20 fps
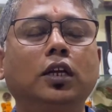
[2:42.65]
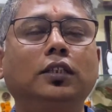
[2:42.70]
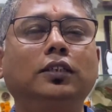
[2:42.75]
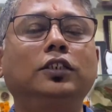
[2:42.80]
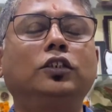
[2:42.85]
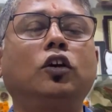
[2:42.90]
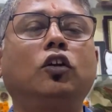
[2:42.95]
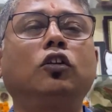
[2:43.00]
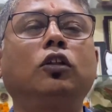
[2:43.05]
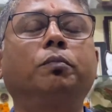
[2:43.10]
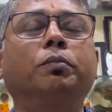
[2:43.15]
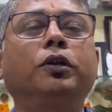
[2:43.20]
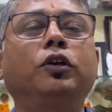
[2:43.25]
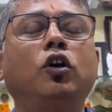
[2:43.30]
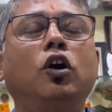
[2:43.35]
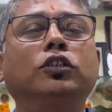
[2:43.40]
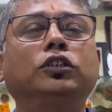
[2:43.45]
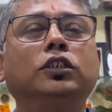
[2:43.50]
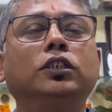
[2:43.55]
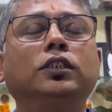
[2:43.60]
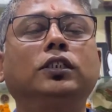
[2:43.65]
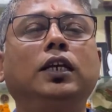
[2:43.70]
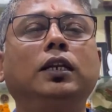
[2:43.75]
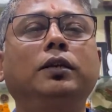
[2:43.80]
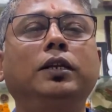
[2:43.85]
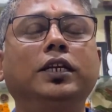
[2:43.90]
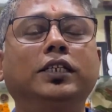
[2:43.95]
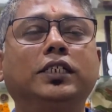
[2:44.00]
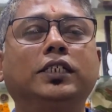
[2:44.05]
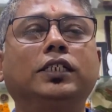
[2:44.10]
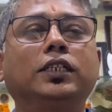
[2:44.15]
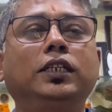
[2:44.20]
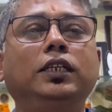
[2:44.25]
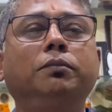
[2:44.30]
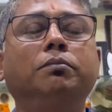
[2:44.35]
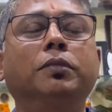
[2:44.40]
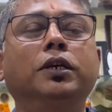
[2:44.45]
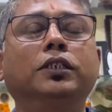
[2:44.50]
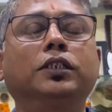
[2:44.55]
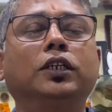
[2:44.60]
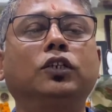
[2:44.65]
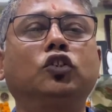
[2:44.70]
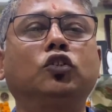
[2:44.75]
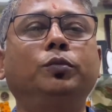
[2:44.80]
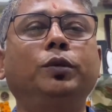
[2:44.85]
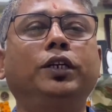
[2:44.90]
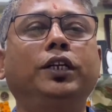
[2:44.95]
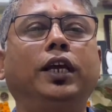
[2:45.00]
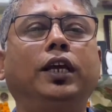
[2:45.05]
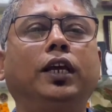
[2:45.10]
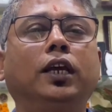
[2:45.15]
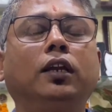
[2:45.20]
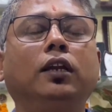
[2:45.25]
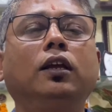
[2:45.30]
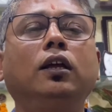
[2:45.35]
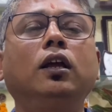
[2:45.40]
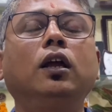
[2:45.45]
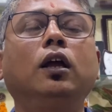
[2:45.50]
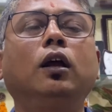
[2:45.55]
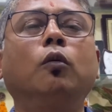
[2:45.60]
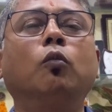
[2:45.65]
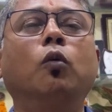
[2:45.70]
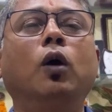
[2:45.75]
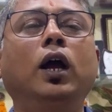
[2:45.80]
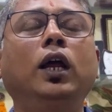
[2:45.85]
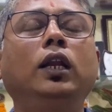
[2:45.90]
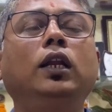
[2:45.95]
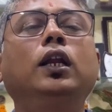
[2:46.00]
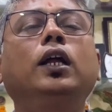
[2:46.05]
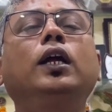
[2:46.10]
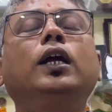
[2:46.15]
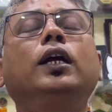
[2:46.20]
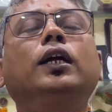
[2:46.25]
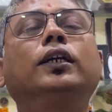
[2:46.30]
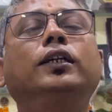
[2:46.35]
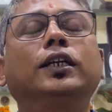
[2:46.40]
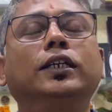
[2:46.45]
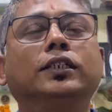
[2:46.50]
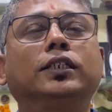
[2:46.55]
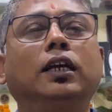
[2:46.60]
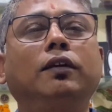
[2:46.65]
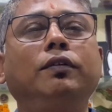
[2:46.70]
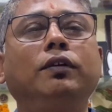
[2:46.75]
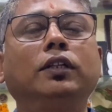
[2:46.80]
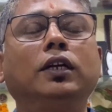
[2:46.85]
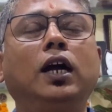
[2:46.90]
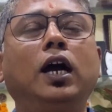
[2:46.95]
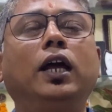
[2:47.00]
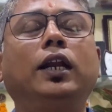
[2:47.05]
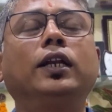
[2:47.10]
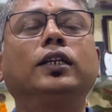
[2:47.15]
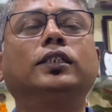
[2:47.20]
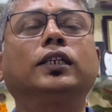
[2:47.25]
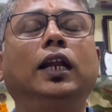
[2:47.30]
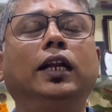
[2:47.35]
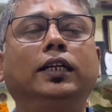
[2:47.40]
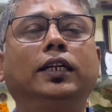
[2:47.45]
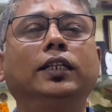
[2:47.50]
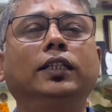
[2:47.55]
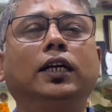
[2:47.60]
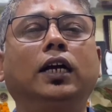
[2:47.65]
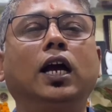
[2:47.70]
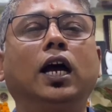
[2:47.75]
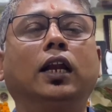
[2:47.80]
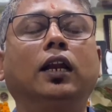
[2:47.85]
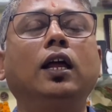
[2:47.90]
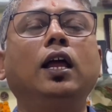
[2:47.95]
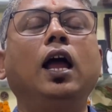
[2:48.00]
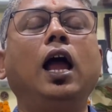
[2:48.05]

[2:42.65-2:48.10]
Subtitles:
These are the precautions and necessary measures to be taken while test driving the car and selecting the car.